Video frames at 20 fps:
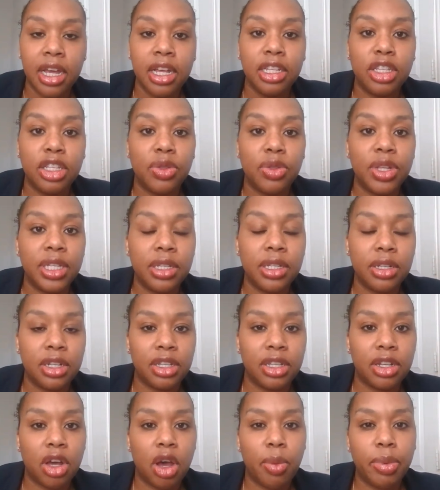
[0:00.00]
So these are
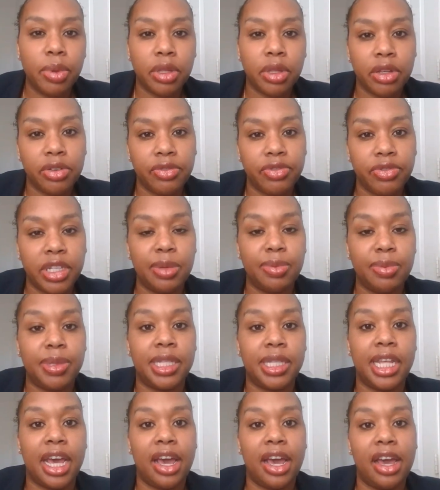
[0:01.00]
just a couple of
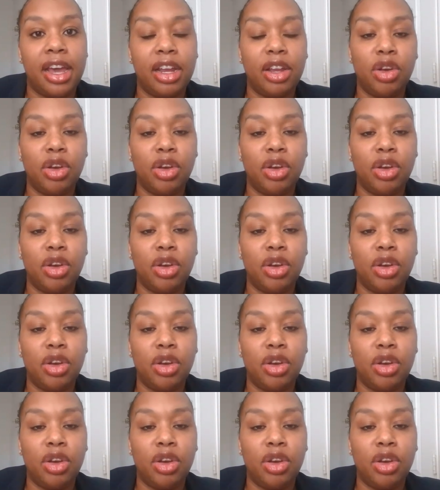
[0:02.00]
tips that,